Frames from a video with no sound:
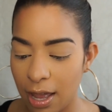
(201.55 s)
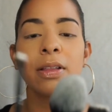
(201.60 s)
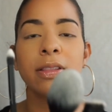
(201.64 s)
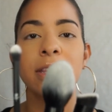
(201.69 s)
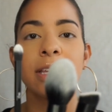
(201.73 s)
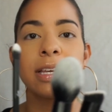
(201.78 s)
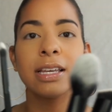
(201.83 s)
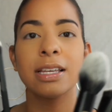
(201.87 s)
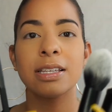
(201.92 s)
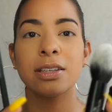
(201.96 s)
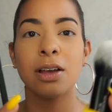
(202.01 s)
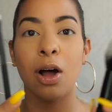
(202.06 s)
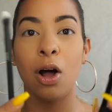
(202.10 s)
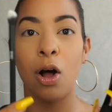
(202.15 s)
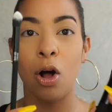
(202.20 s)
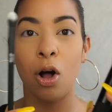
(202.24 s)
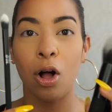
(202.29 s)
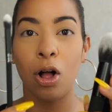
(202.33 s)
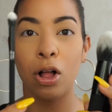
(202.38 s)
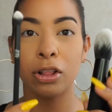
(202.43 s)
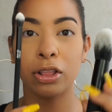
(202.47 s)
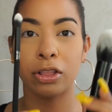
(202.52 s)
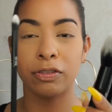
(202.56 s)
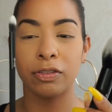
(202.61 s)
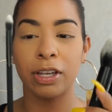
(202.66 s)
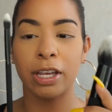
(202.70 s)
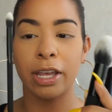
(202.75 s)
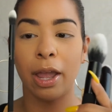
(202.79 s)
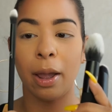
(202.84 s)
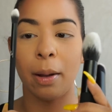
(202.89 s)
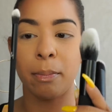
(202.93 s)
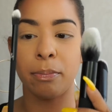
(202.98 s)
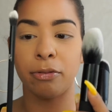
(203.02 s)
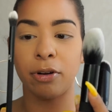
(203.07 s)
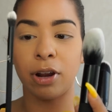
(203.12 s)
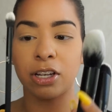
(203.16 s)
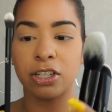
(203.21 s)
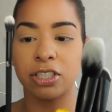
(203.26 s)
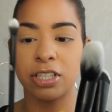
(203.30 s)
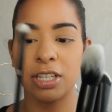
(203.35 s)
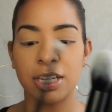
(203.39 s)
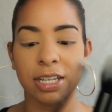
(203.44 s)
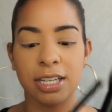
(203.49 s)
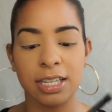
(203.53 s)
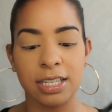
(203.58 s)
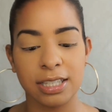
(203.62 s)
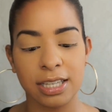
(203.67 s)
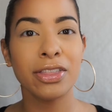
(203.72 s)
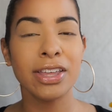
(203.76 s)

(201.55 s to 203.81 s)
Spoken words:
These are all 3 brushes.